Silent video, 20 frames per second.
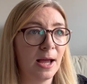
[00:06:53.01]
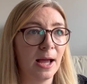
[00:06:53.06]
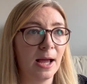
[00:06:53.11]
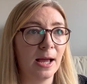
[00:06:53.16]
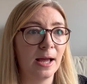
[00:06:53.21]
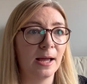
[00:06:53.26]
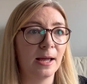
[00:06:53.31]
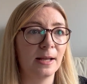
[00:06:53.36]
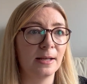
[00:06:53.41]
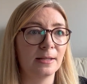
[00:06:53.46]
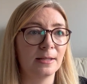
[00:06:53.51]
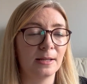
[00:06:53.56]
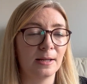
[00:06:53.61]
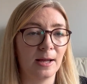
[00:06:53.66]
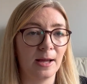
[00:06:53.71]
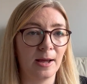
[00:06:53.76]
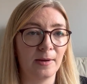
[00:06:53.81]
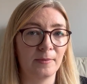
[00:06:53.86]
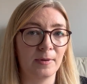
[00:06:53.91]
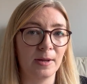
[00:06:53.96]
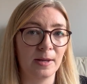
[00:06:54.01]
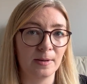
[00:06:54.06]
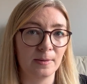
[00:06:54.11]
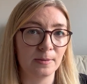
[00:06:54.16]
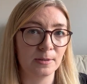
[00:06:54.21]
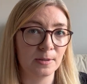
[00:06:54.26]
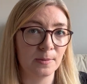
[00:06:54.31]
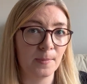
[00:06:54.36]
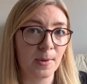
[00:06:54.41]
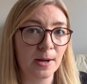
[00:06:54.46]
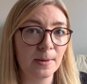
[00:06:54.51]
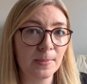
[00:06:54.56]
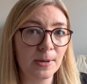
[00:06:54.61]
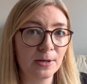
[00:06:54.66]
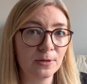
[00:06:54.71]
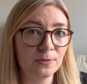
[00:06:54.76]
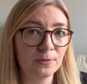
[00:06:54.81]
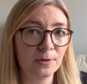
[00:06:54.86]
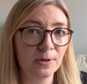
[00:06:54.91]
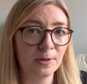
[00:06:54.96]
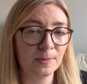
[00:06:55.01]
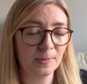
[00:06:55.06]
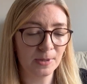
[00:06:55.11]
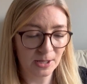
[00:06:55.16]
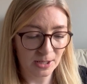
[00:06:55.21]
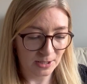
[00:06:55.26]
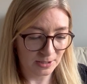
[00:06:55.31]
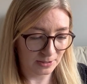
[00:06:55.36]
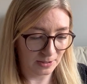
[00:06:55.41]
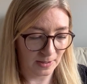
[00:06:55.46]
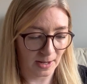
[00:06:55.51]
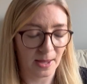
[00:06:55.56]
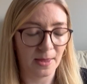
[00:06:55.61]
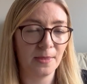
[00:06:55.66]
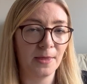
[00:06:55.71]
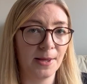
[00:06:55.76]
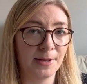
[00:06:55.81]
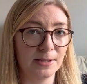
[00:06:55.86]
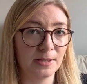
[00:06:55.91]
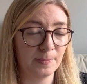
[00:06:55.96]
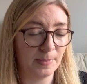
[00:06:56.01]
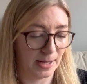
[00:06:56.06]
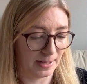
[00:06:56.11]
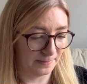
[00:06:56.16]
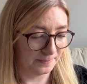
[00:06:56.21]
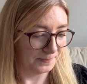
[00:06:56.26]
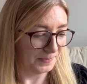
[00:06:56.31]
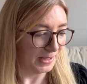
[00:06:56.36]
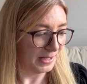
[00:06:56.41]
and have it into my bedroom. So yeah, that's the plan.